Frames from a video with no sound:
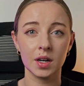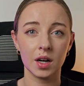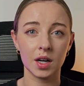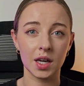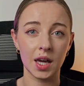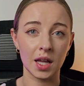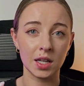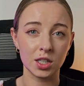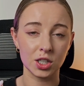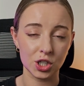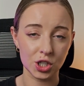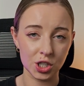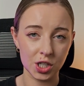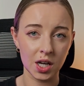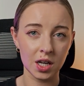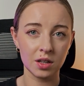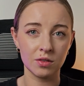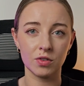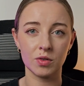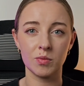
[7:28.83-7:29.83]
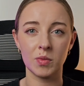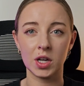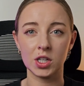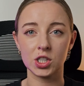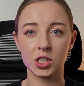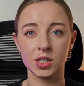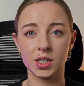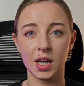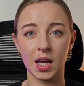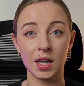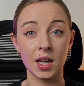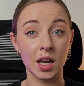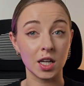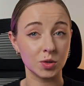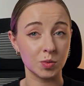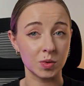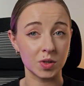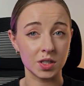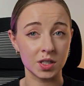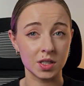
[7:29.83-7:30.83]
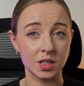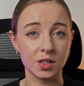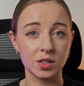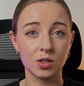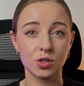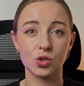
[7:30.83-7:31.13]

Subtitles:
can share information and expertise